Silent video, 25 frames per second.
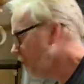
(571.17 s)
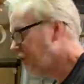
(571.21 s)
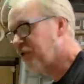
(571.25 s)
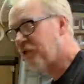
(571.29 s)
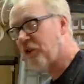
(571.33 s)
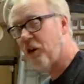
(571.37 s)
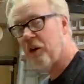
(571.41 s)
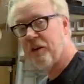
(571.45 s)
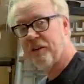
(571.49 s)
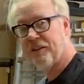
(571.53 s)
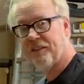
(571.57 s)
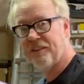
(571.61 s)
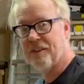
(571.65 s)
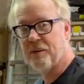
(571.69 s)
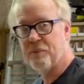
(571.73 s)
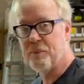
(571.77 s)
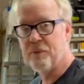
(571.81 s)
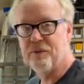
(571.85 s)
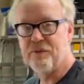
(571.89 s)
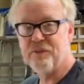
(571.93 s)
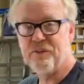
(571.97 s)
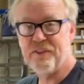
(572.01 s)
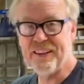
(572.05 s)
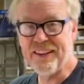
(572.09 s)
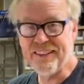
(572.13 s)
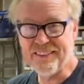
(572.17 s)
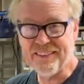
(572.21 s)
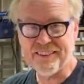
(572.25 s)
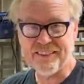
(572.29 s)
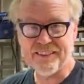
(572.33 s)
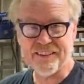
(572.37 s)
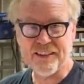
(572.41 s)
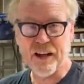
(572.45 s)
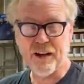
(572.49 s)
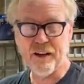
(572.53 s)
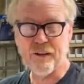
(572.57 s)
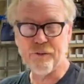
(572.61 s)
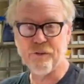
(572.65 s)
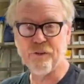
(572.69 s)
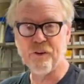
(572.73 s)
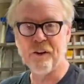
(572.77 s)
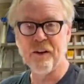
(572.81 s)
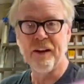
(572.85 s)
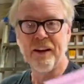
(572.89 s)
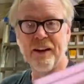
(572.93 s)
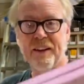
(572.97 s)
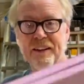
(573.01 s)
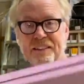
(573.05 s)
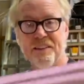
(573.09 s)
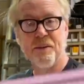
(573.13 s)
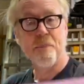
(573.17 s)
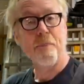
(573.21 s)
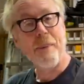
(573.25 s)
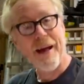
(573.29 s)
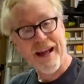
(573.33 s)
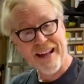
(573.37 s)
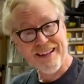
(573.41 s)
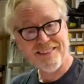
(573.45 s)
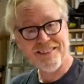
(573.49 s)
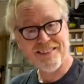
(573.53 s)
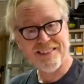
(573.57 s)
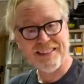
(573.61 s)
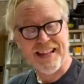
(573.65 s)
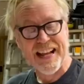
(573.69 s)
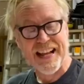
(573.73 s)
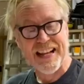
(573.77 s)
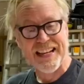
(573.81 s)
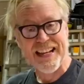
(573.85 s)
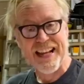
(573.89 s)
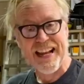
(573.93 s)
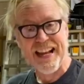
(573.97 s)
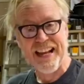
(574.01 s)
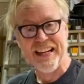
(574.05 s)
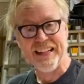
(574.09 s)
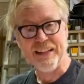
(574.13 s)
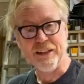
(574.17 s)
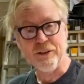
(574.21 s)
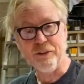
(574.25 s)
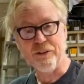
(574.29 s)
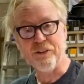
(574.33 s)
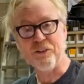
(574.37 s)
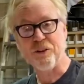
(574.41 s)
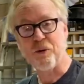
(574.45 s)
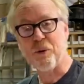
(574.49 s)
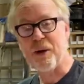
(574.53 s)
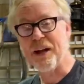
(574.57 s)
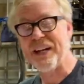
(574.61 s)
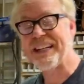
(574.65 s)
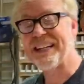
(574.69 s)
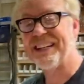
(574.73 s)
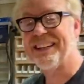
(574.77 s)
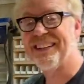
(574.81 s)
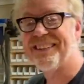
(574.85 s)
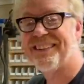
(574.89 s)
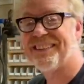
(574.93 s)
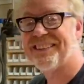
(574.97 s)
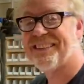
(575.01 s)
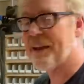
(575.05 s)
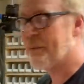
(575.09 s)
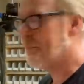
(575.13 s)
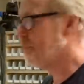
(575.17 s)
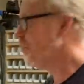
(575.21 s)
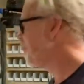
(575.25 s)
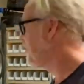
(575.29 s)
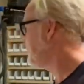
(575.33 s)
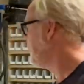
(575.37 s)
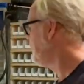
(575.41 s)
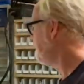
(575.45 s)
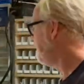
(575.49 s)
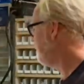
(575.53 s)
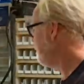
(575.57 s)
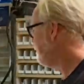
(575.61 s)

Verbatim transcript: to saw some of this stuff to match that angle so I can assemble the